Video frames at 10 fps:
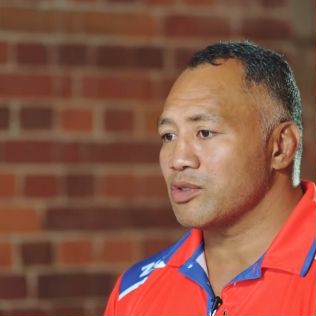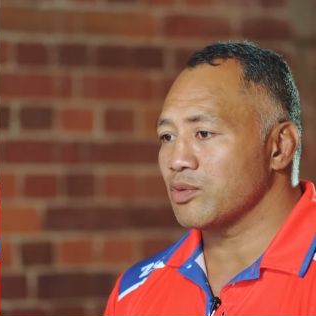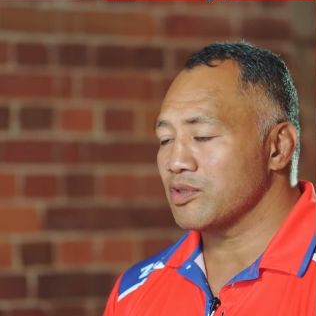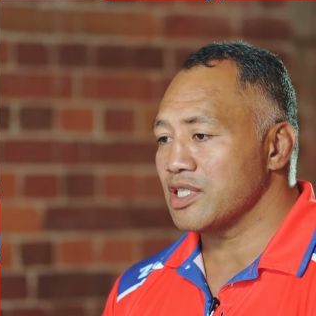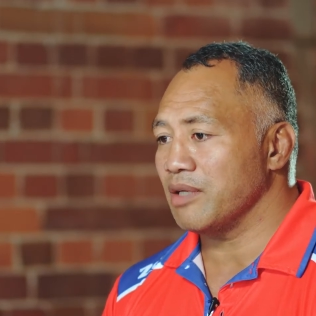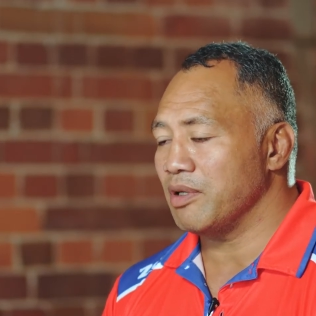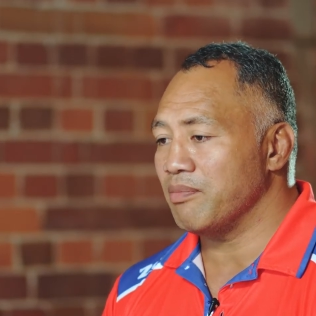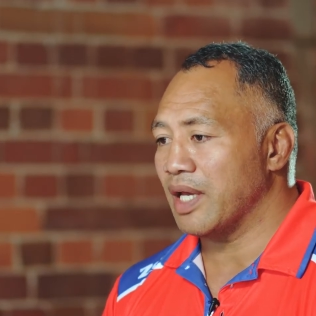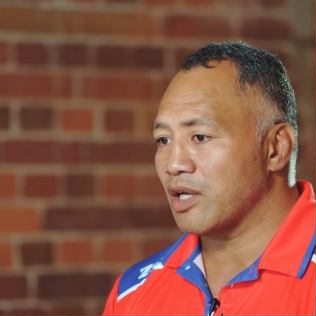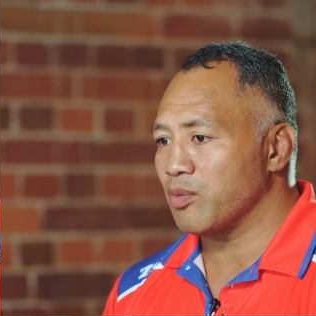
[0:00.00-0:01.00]
sort of set me
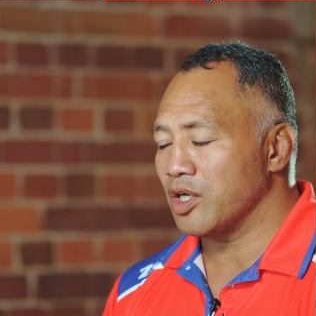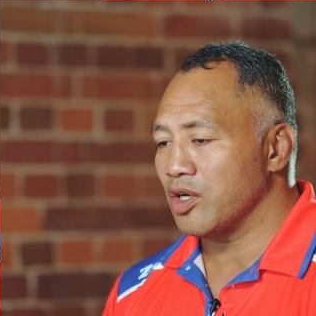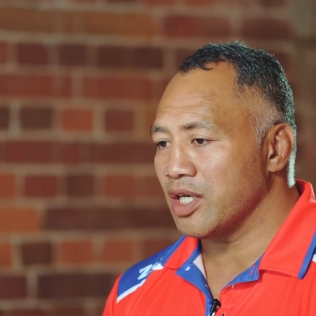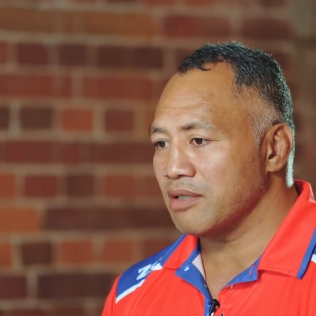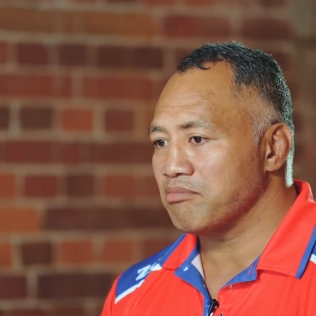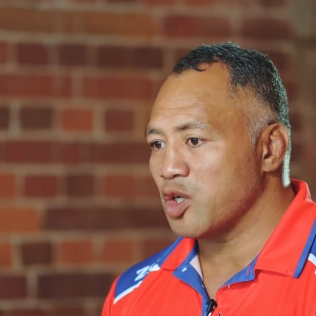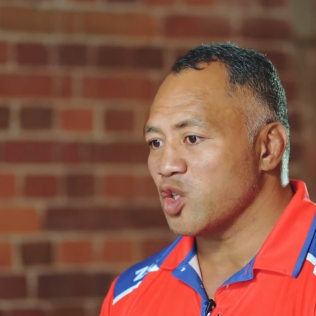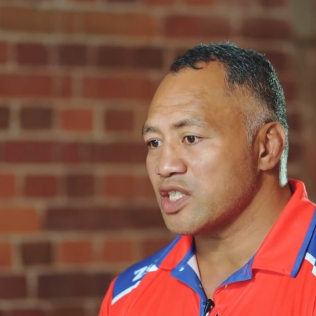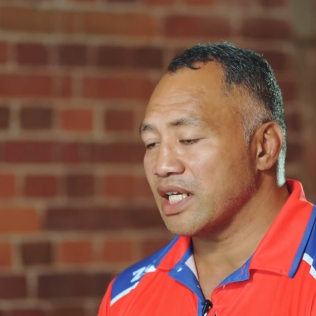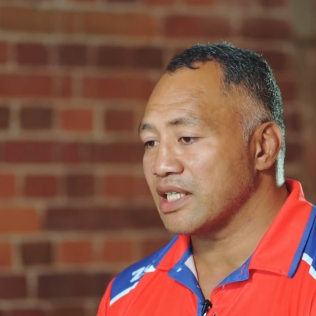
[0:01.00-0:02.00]
back when I
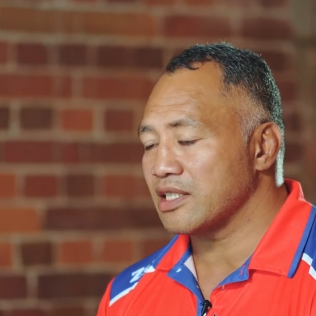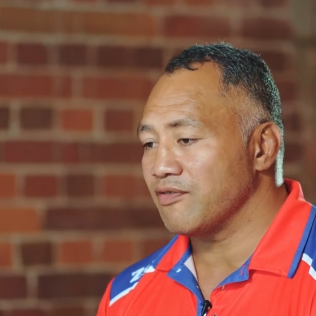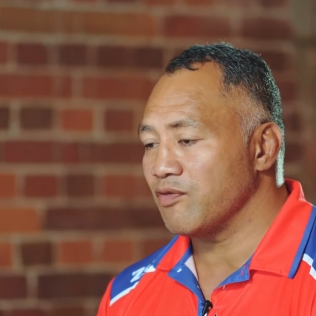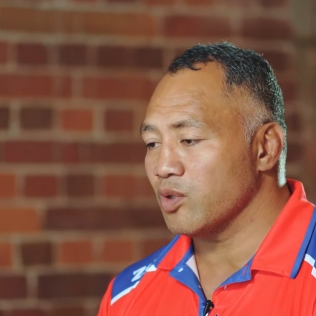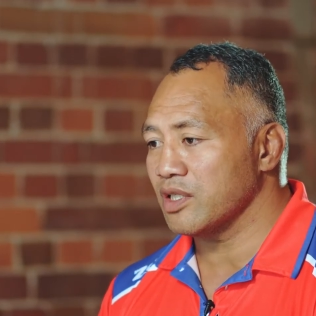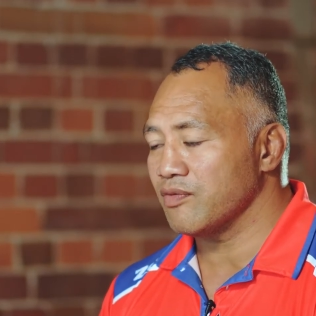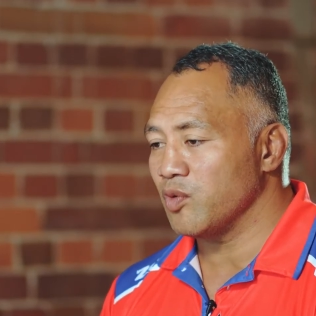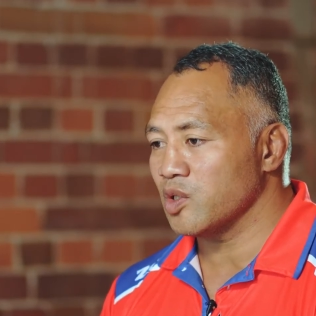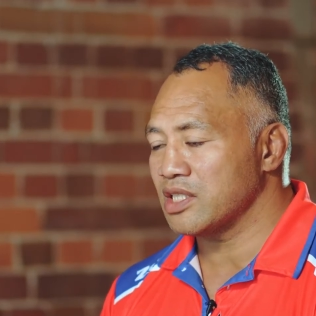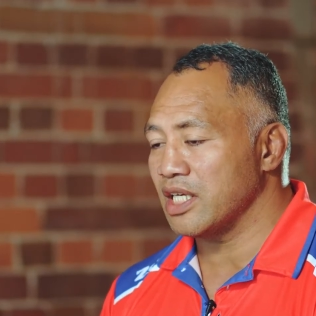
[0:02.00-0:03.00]
got selected for the